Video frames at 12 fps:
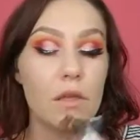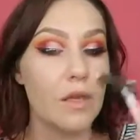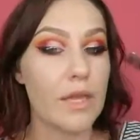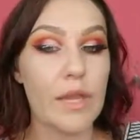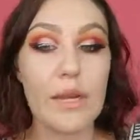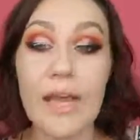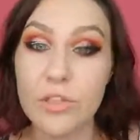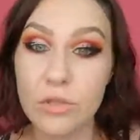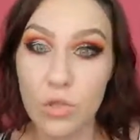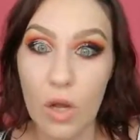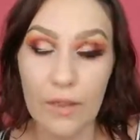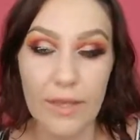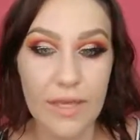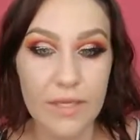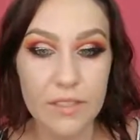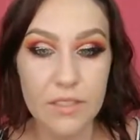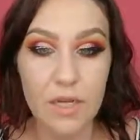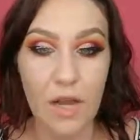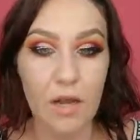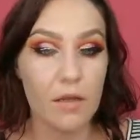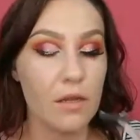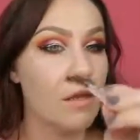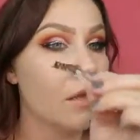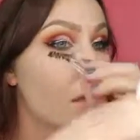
again, as you saw, like it stuck.